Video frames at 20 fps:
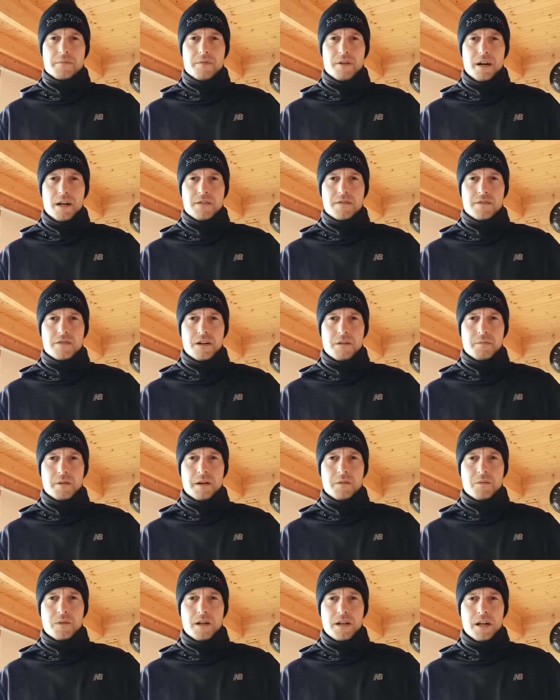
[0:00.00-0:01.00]
price for top
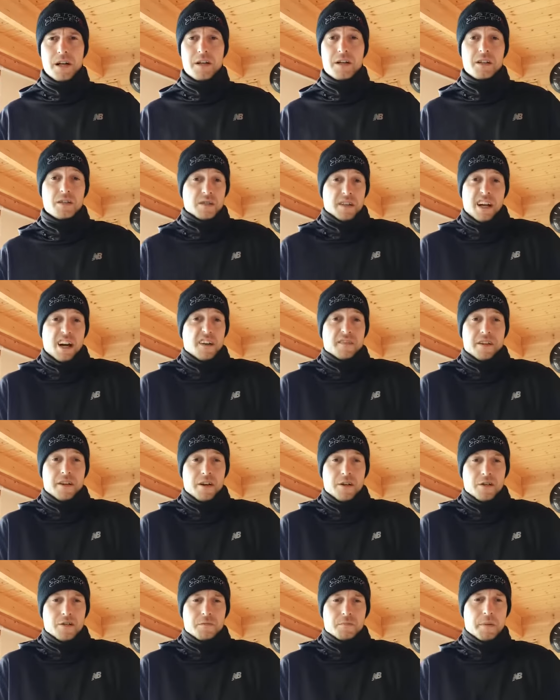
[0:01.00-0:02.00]
end willow, you'll get a
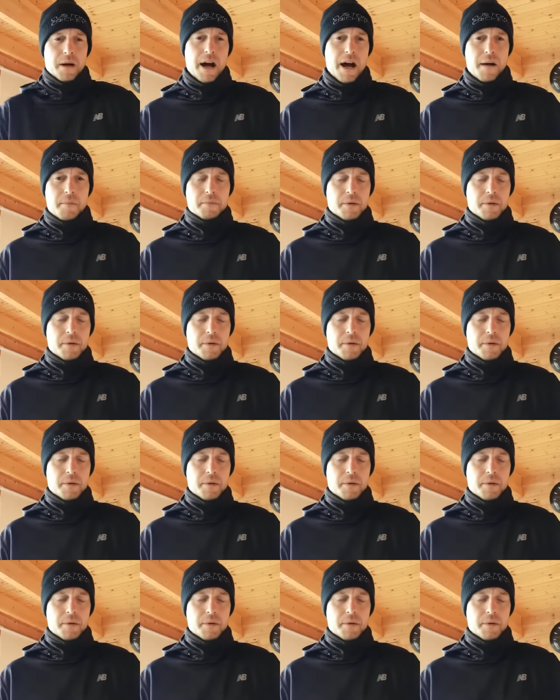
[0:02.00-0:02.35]
very good bat.